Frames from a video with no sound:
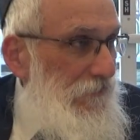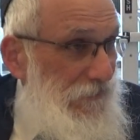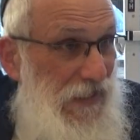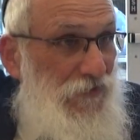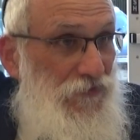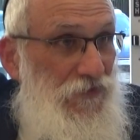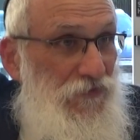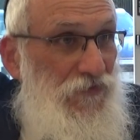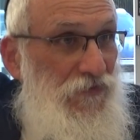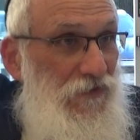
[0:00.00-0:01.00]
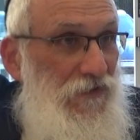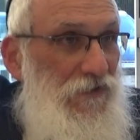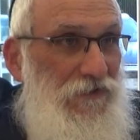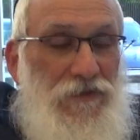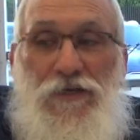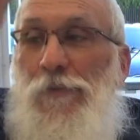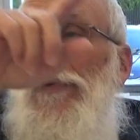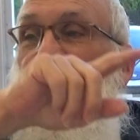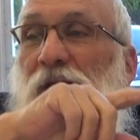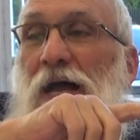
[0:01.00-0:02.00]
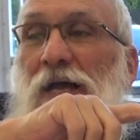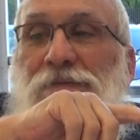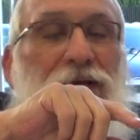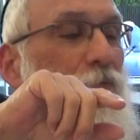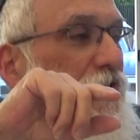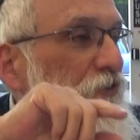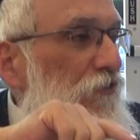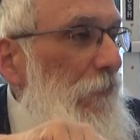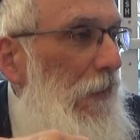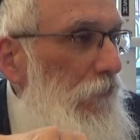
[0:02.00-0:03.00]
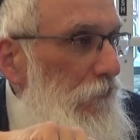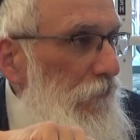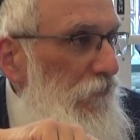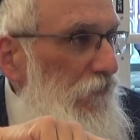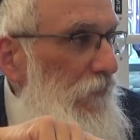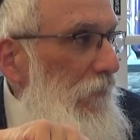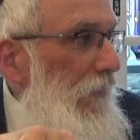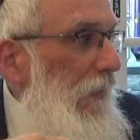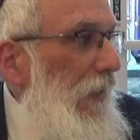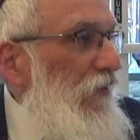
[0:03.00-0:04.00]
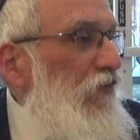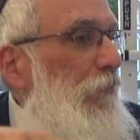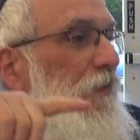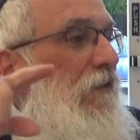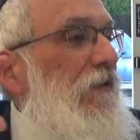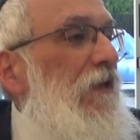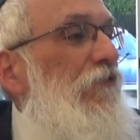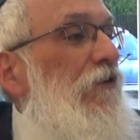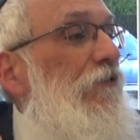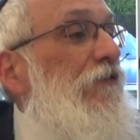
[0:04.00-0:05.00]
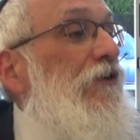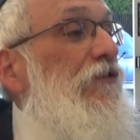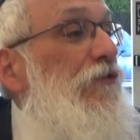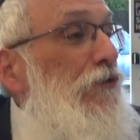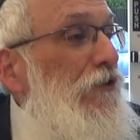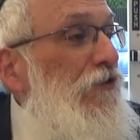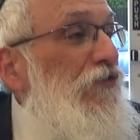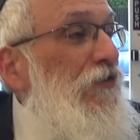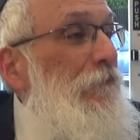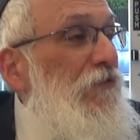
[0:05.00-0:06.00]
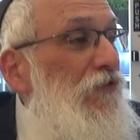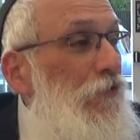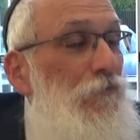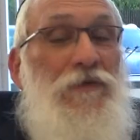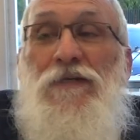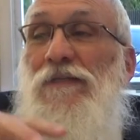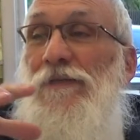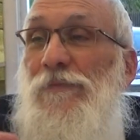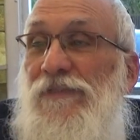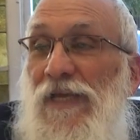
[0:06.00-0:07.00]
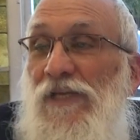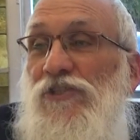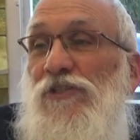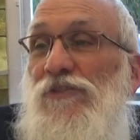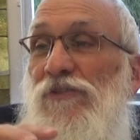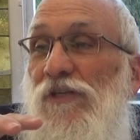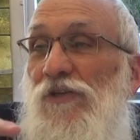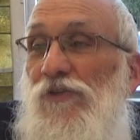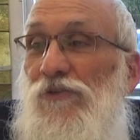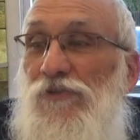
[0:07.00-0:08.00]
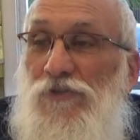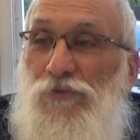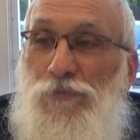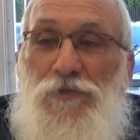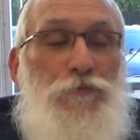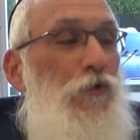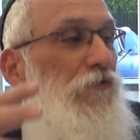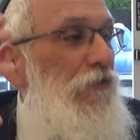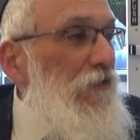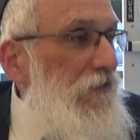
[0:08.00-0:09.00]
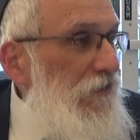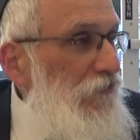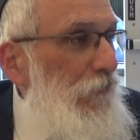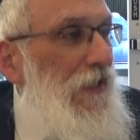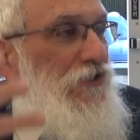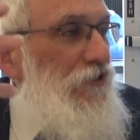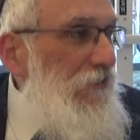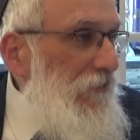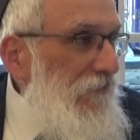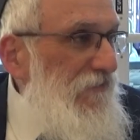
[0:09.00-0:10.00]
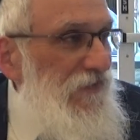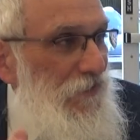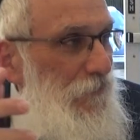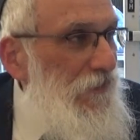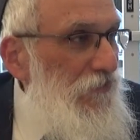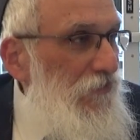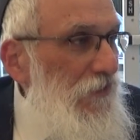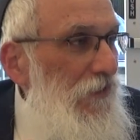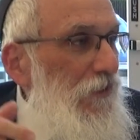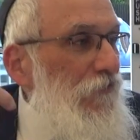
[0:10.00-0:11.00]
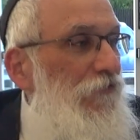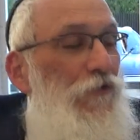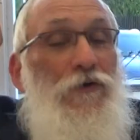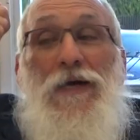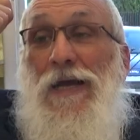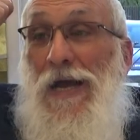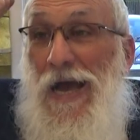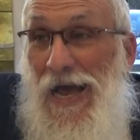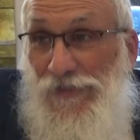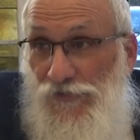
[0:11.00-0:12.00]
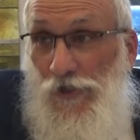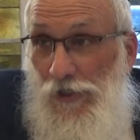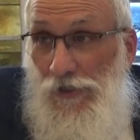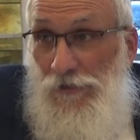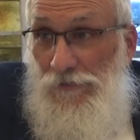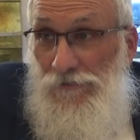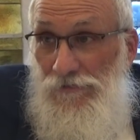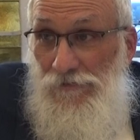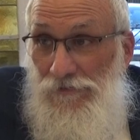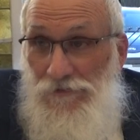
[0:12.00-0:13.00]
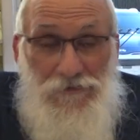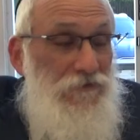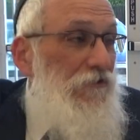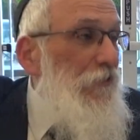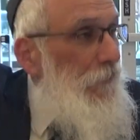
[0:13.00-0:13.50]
the essence, to come into Adnai, which is Malchus, has to be the level of gvura tzimtzum, limitation, removal, contraction, concealment, for ata to